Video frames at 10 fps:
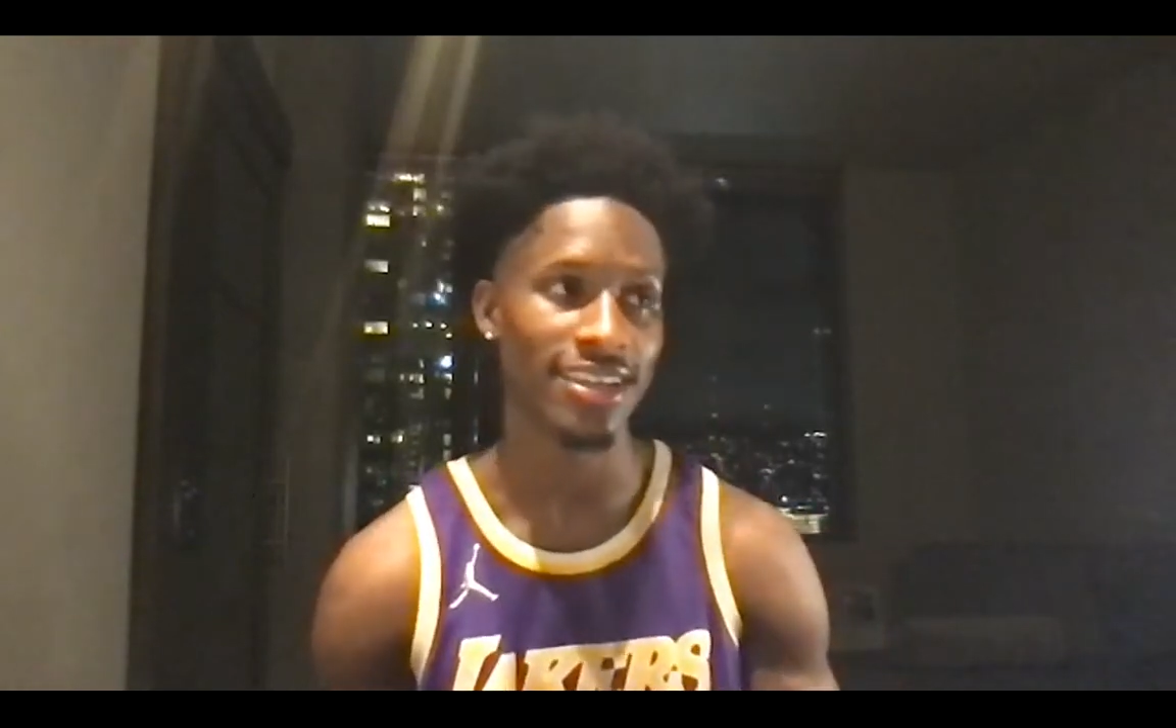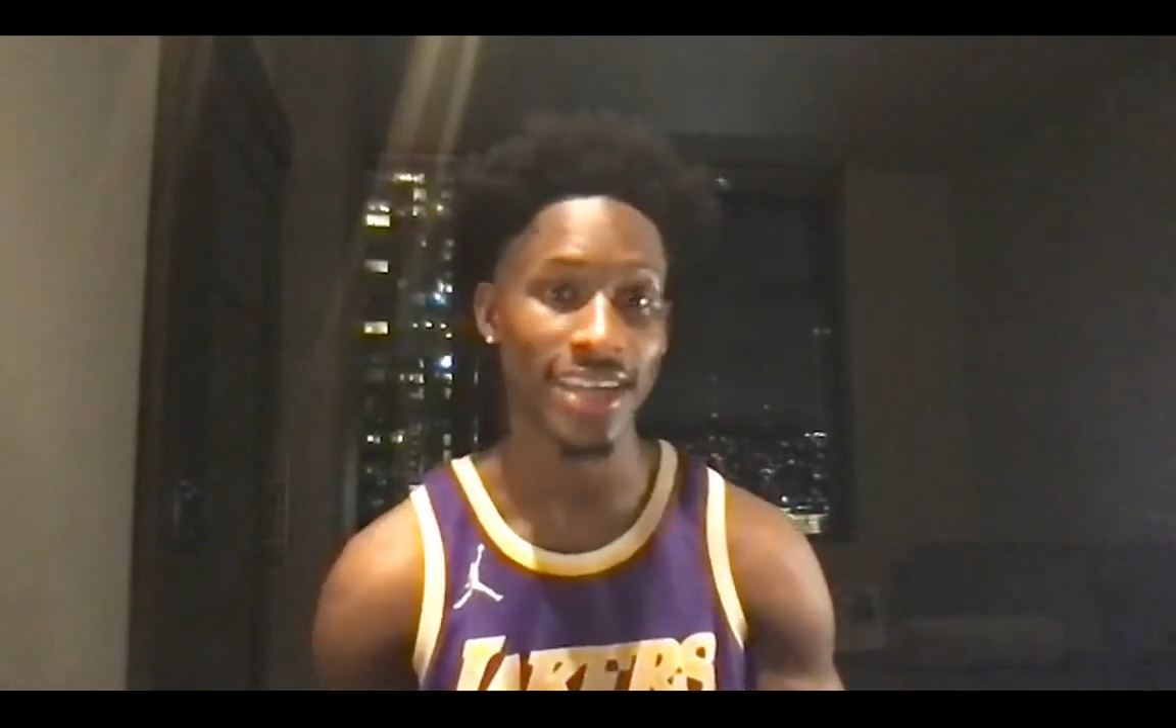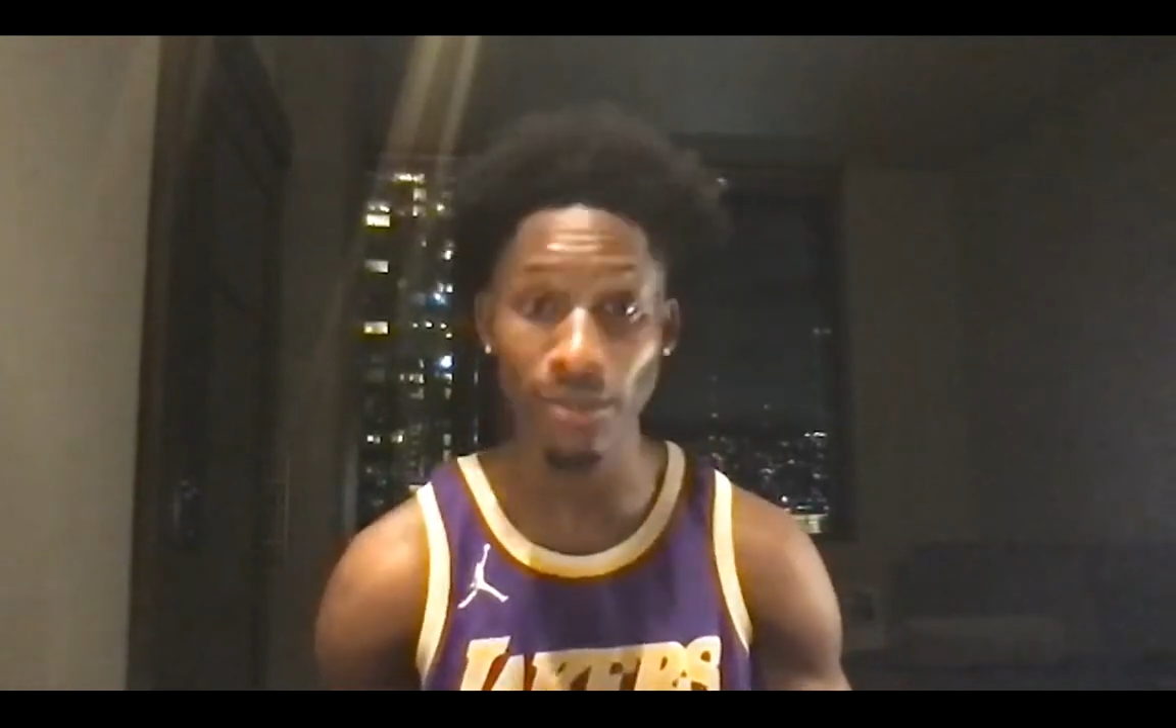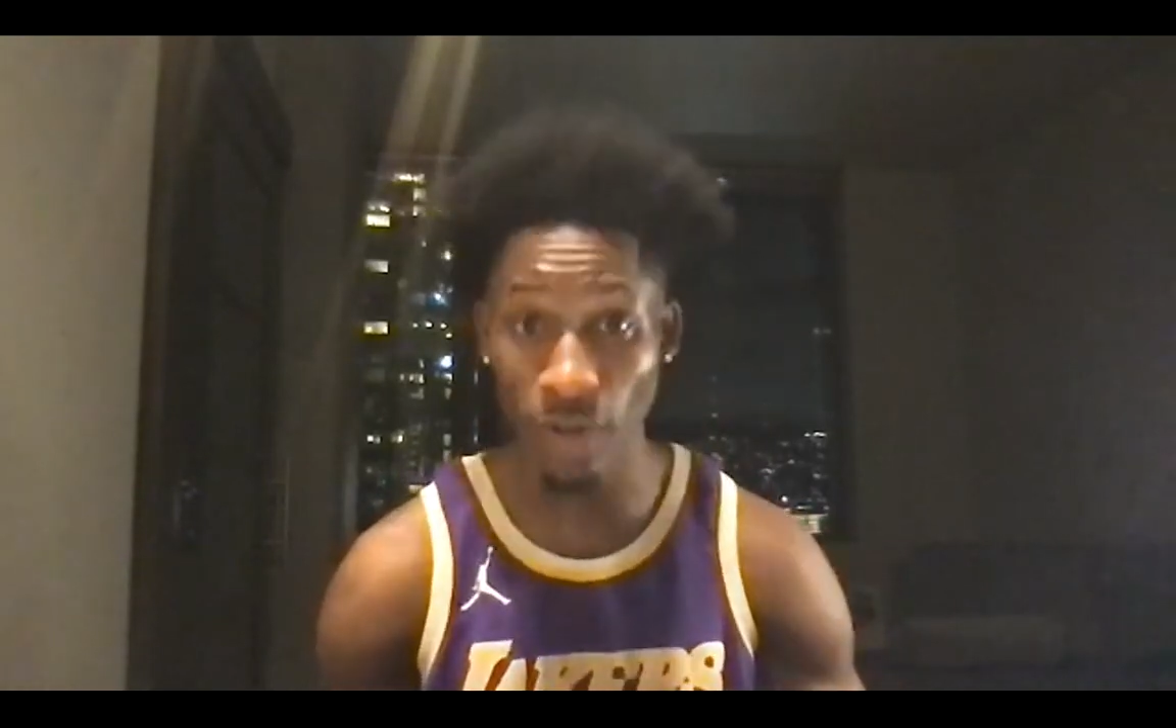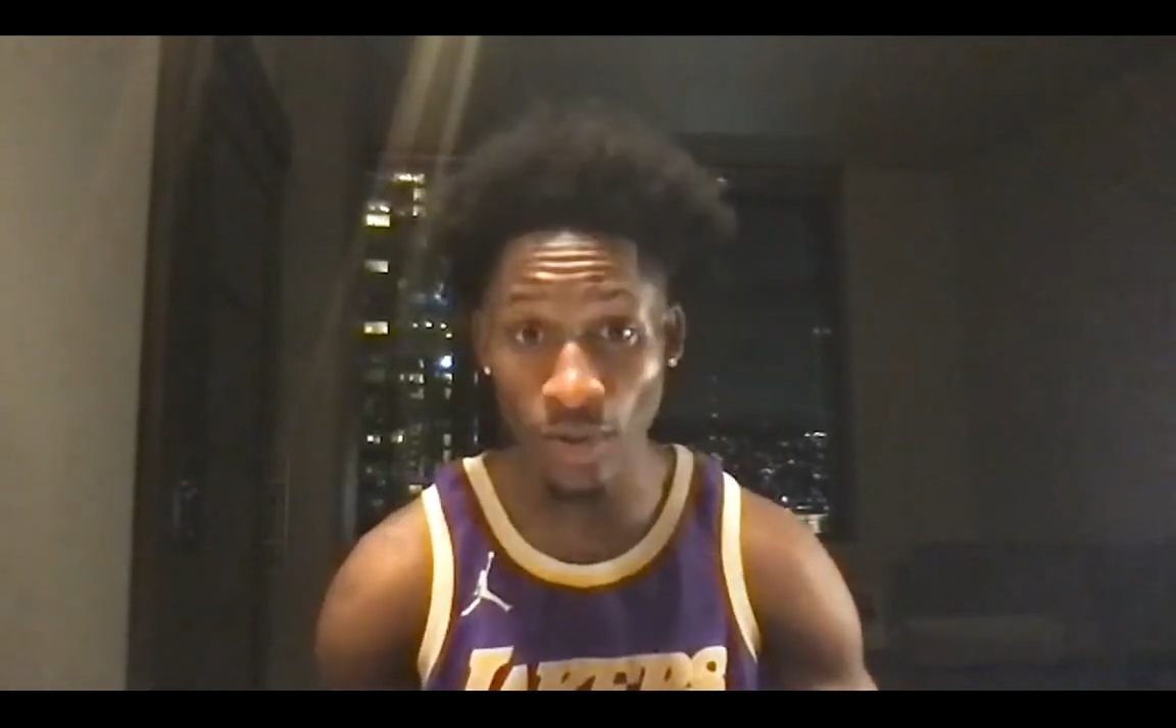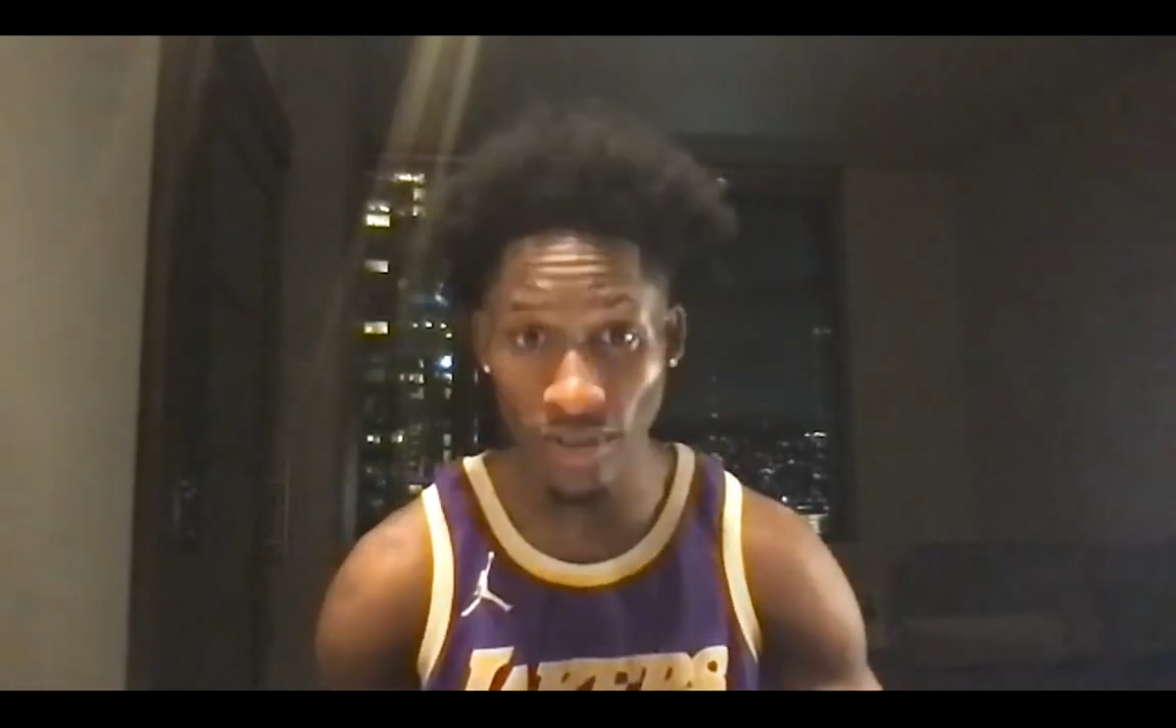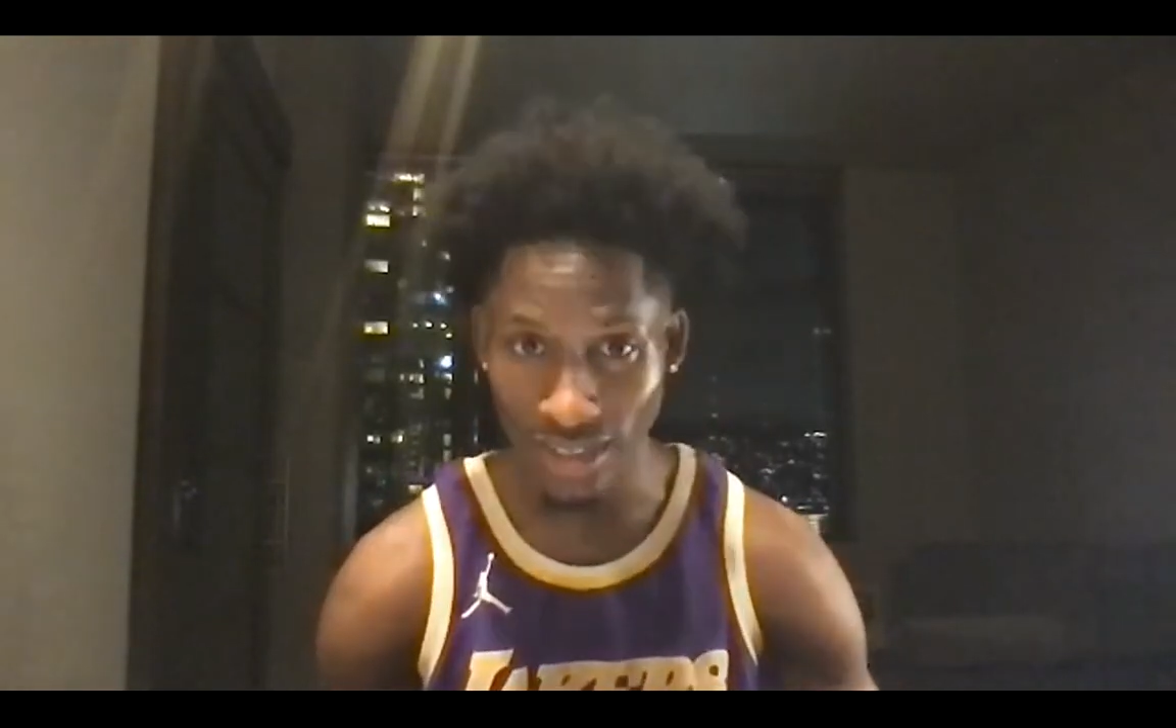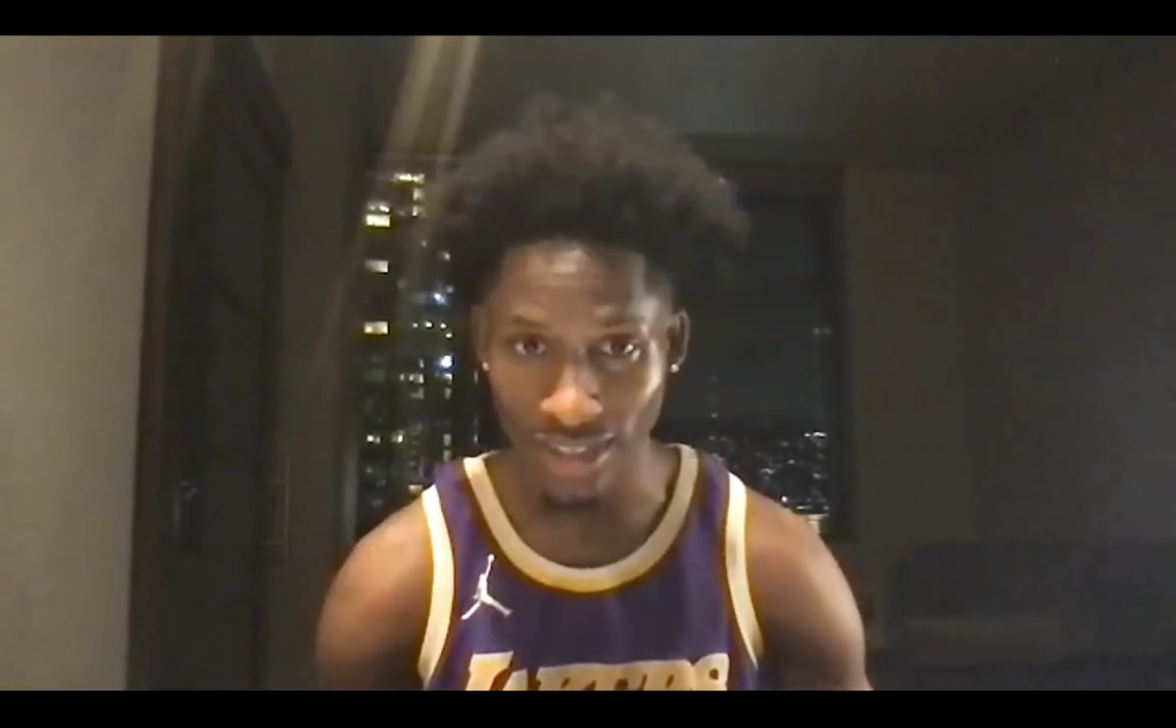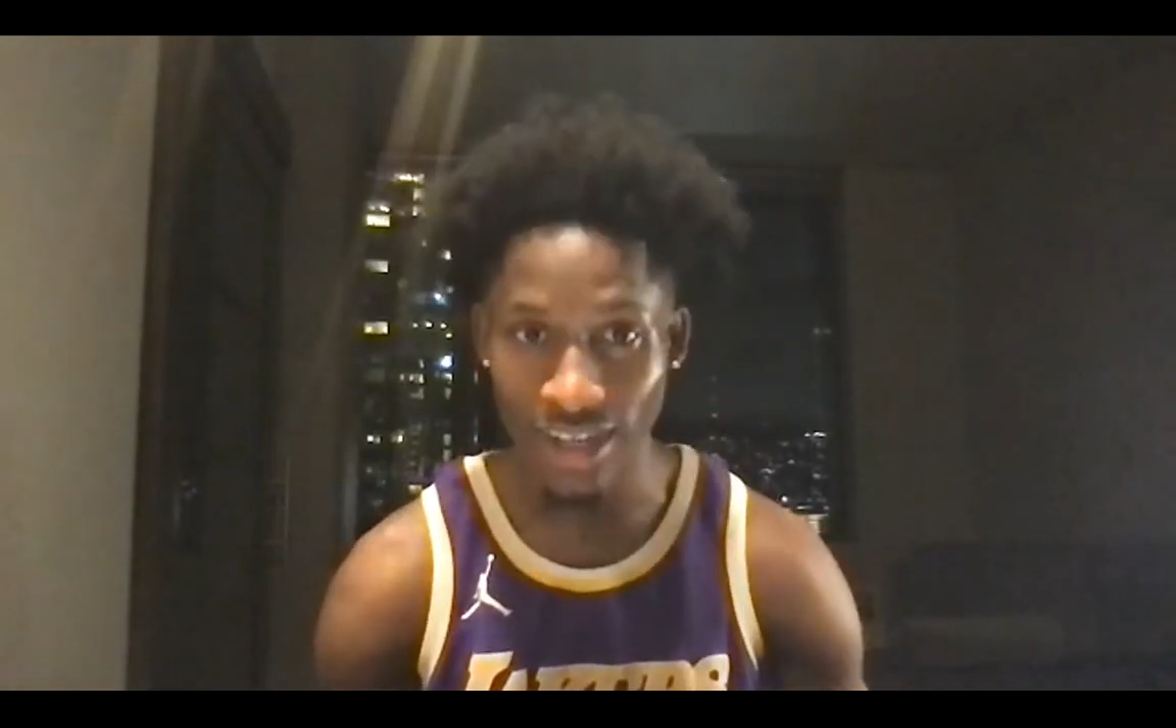keep going